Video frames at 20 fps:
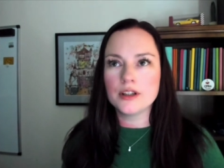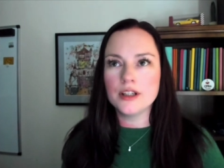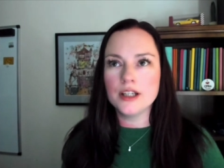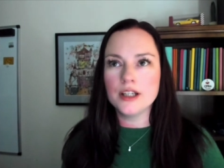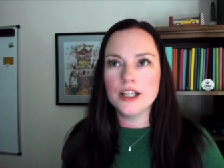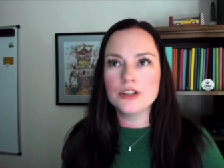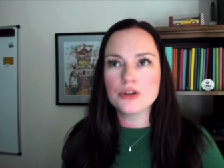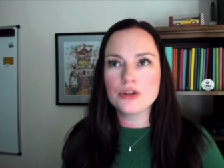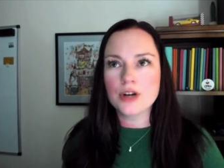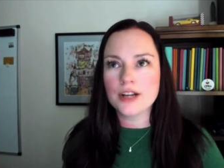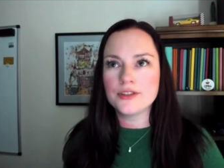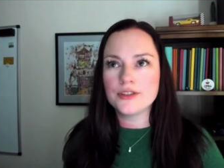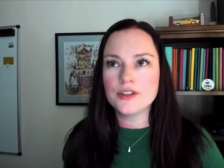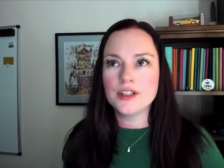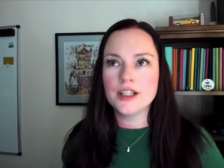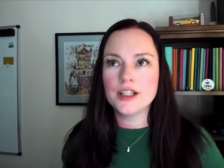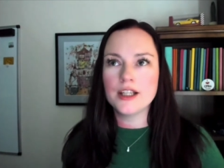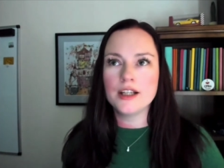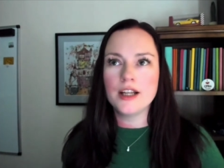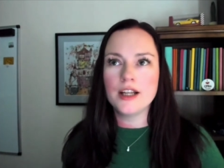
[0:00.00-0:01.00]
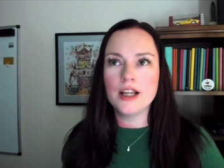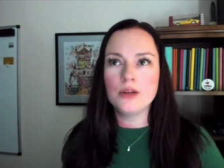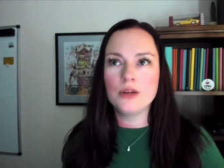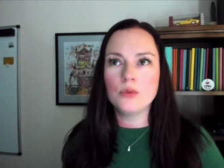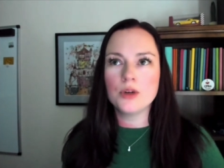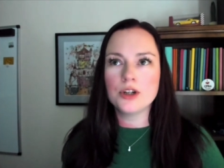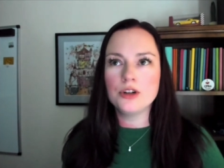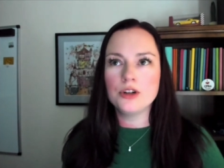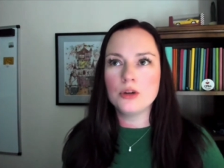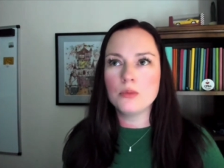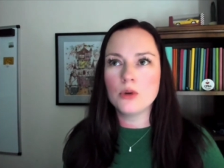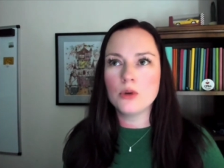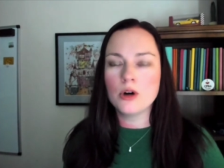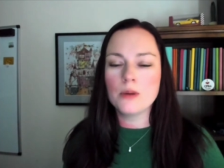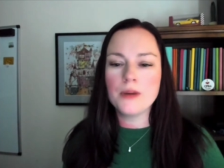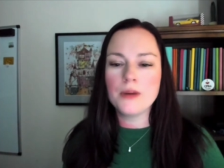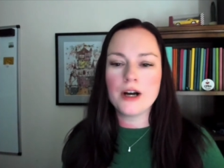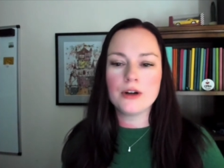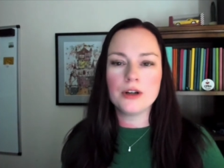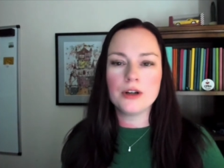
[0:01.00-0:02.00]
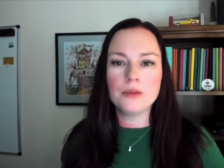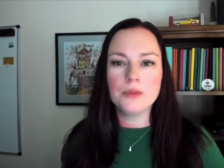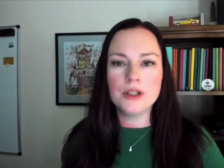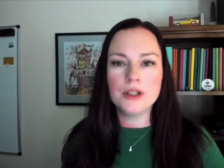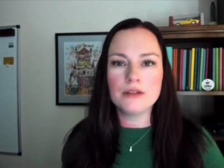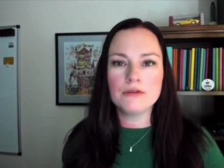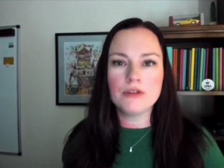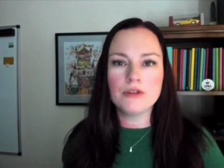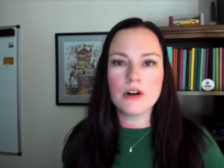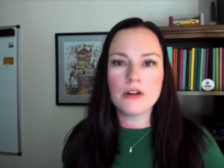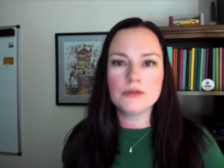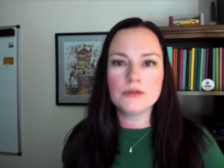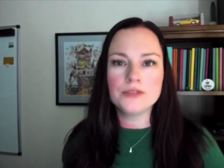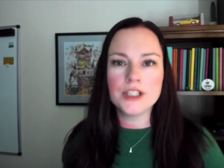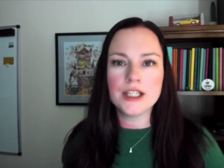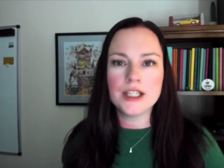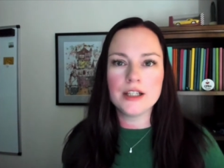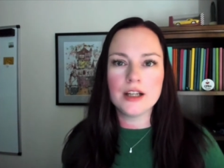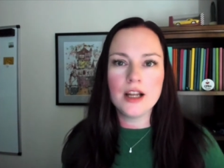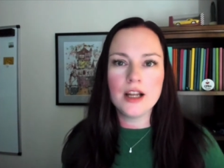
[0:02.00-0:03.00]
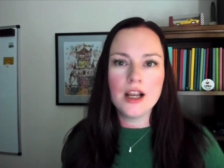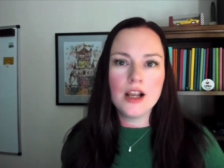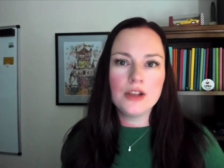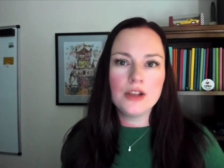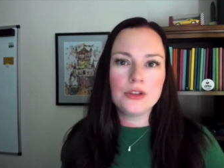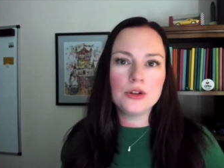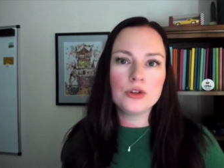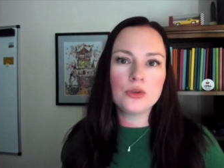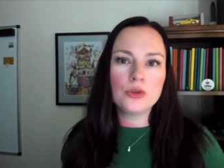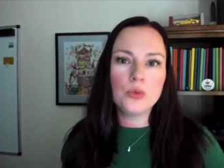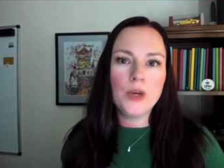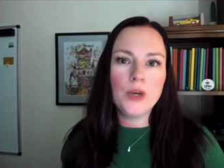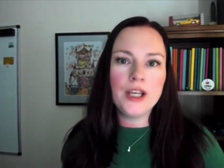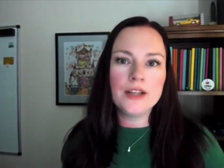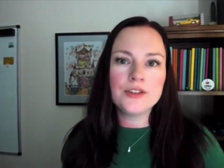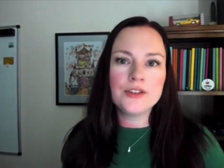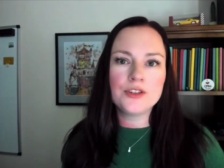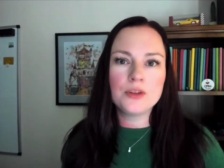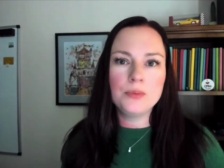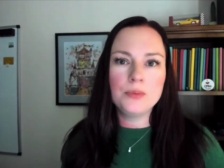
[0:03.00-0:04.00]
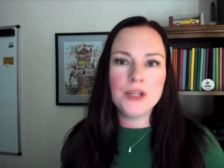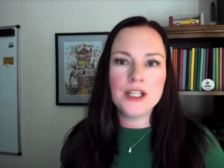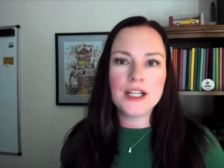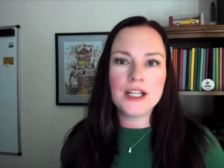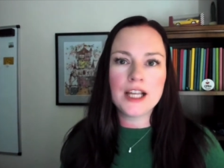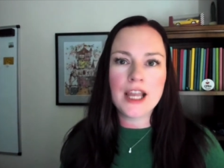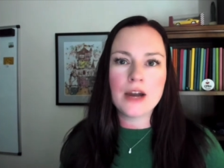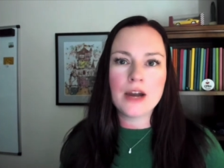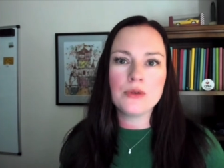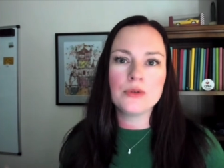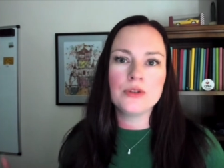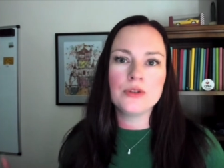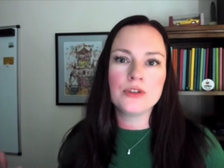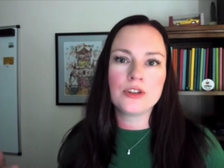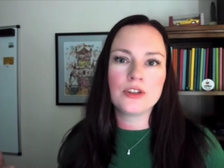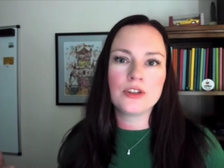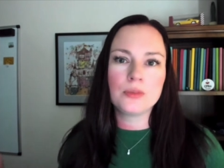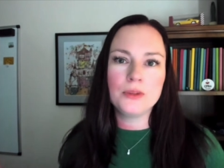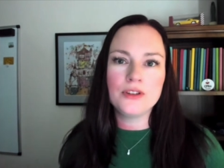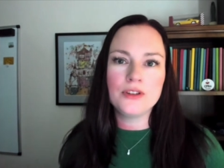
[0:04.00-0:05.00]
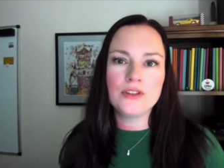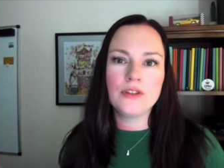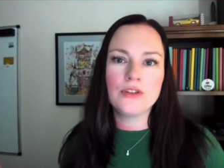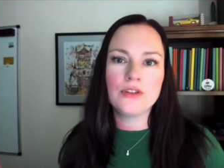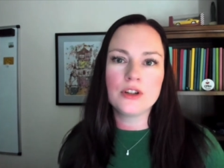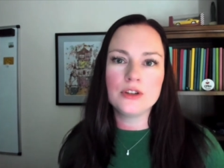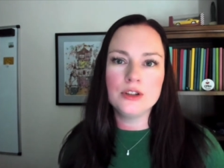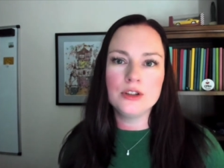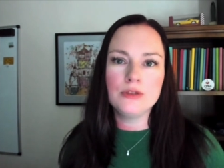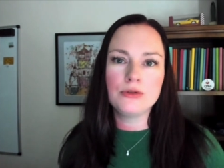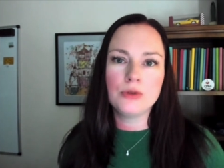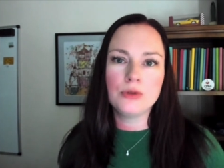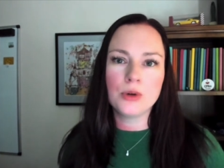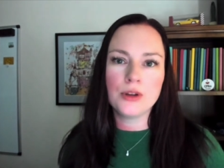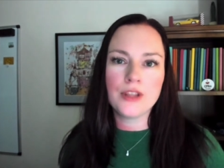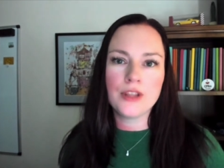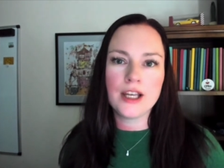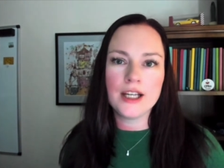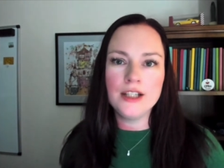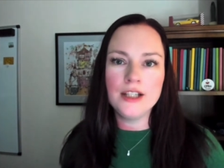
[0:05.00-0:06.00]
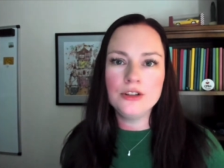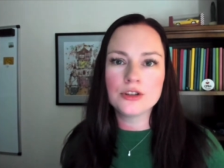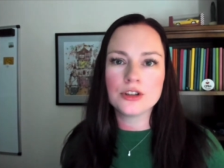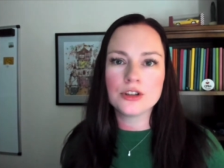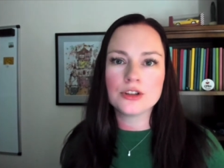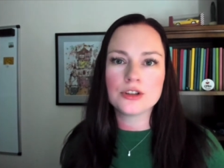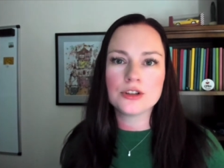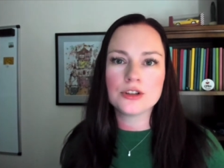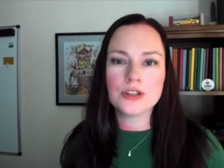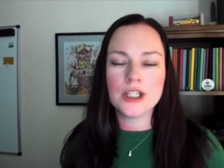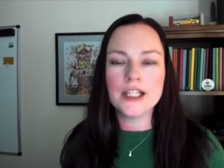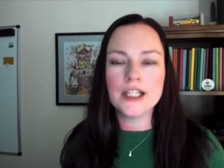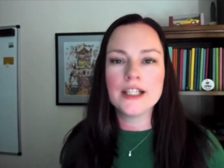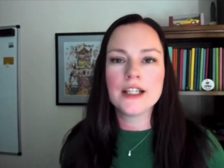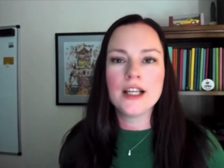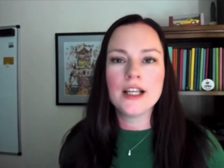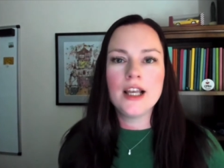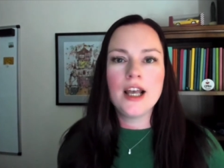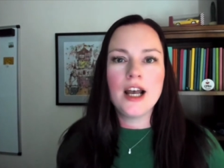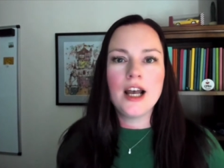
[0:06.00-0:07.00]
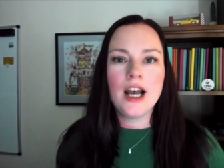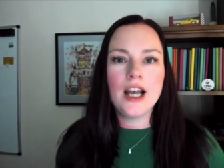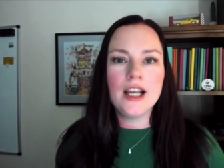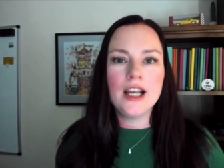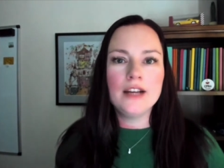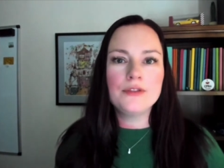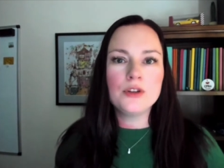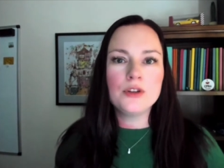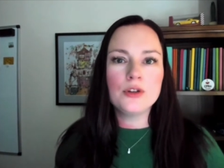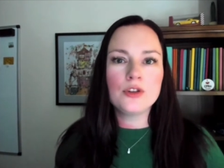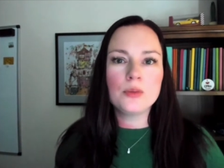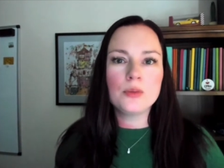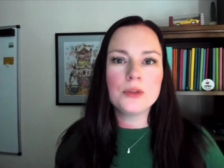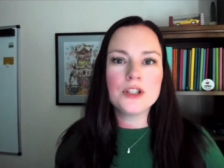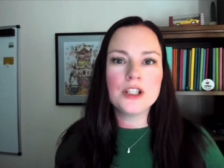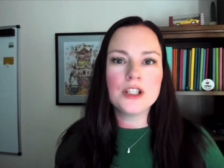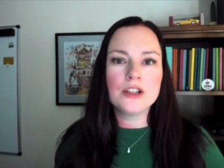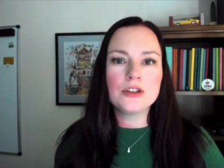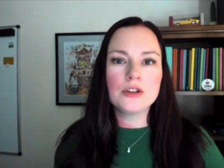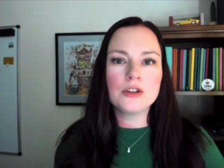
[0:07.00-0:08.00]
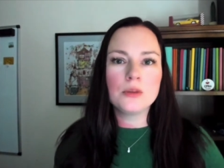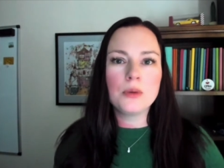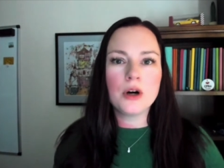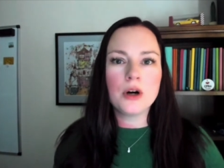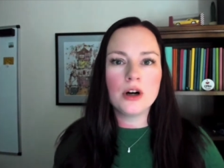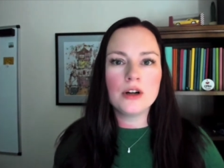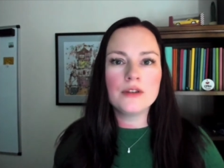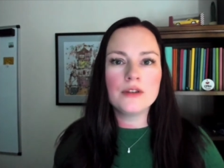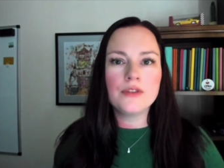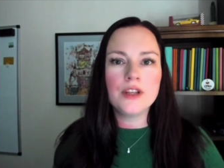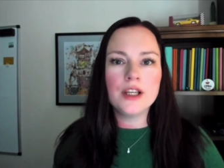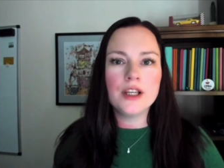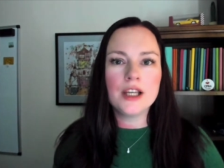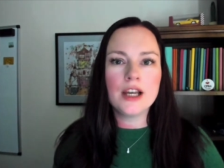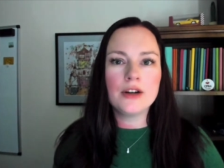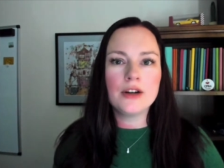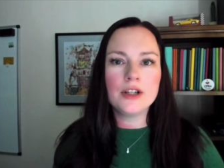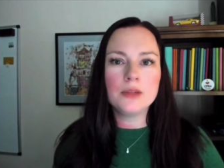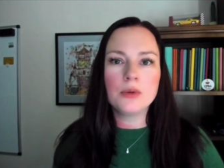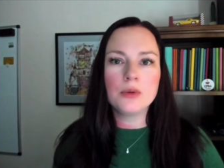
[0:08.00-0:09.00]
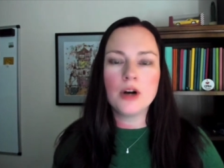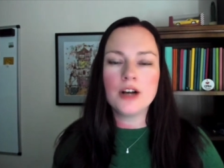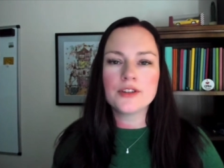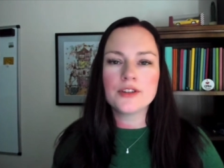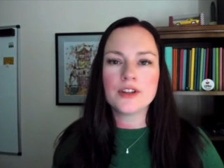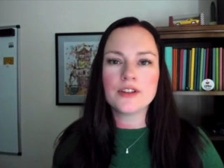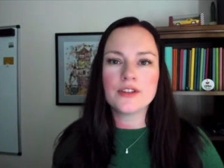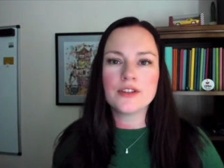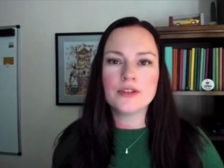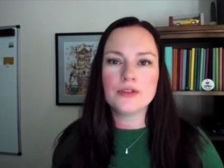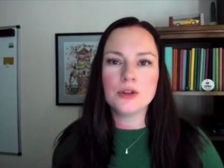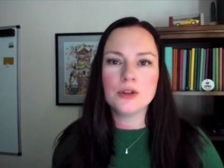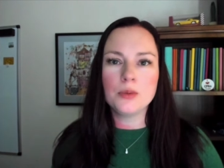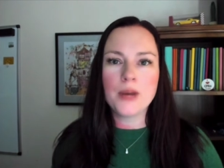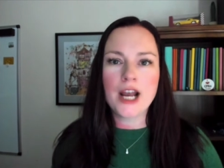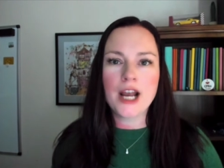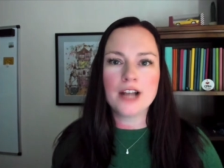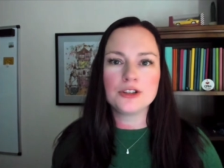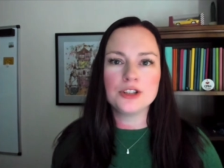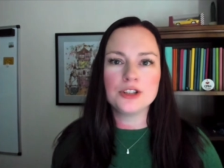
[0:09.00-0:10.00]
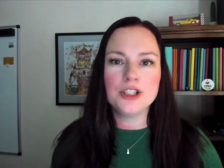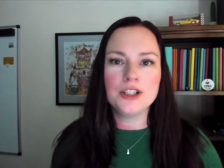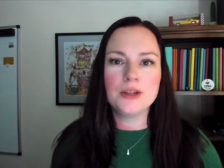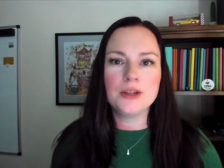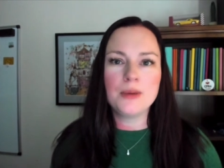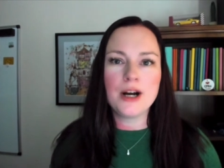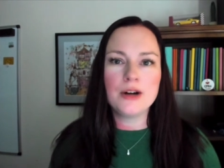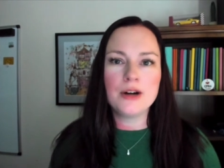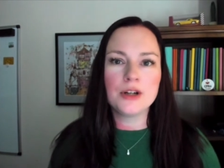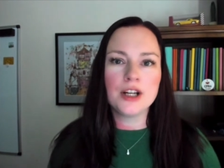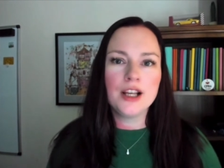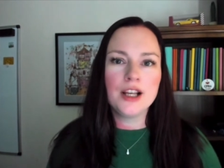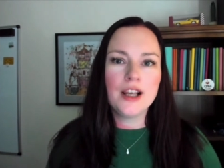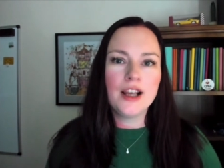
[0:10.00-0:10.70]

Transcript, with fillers: interested in and want to know more about and be involved in, there's ways to be an accountant specifically for that industry. If there's a particular part of the accounting process, if you're passionate about